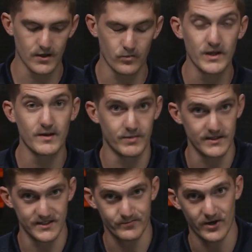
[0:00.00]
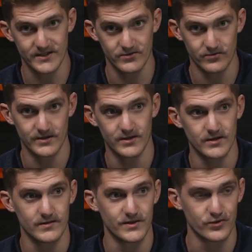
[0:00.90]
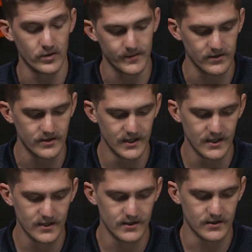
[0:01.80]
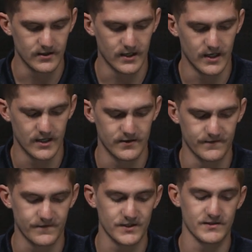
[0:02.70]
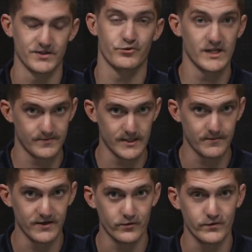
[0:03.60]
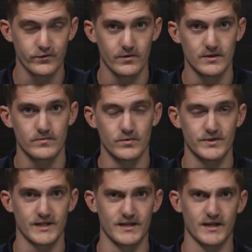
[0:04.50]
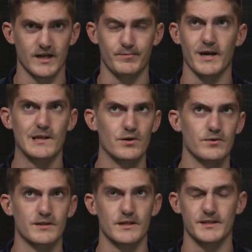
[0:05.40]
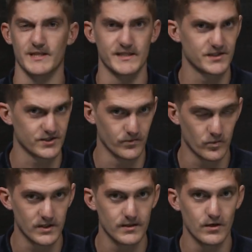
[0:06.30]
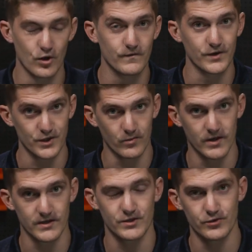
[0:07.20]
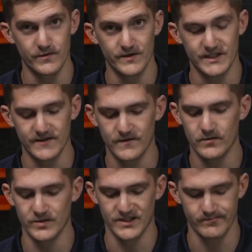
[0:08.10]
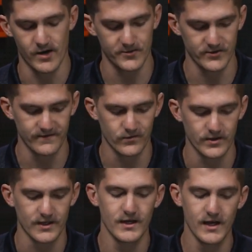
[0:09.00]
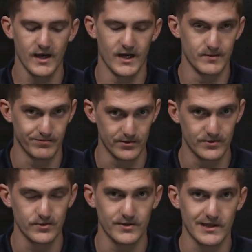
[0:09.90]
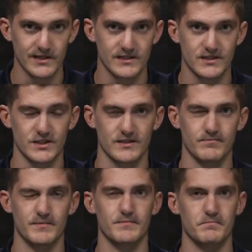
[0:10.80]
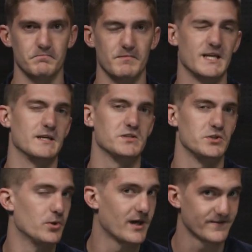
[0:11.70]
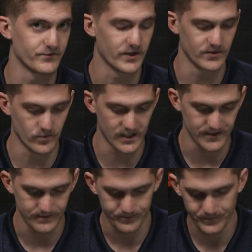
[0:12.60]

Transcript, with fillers: When the button is pressed on the doorbell, the transmitting microcontroller will send a payload that's just a 1 over UART to the receiver, which is monitoring for it, and the Bluetooth clicks just make it so you don't have to run the wire.